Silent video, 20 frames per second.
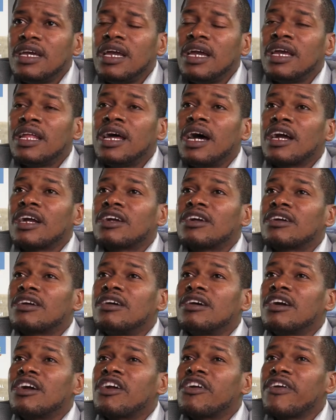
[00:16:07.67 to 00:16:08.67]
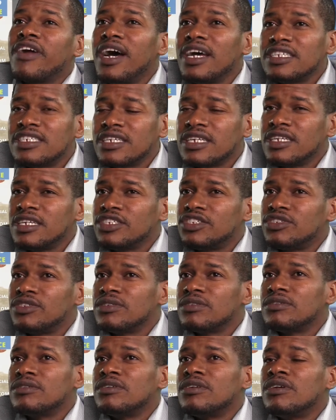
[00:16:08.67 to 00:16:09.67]
and I congratulate
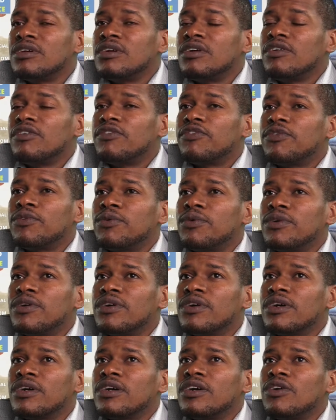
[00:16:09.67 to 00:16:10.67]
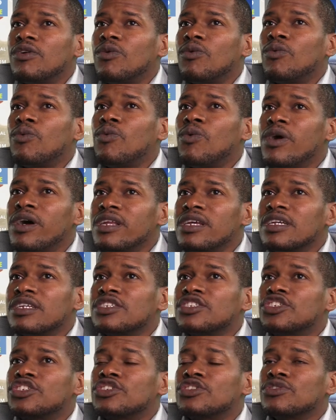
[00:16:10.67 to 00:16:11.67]
you for
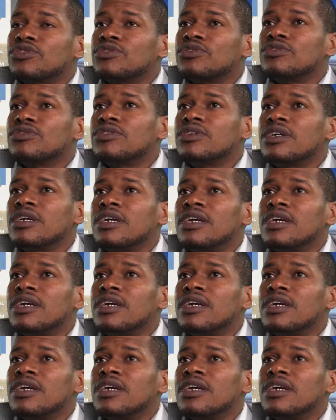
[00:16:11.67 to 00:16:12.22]
wanting to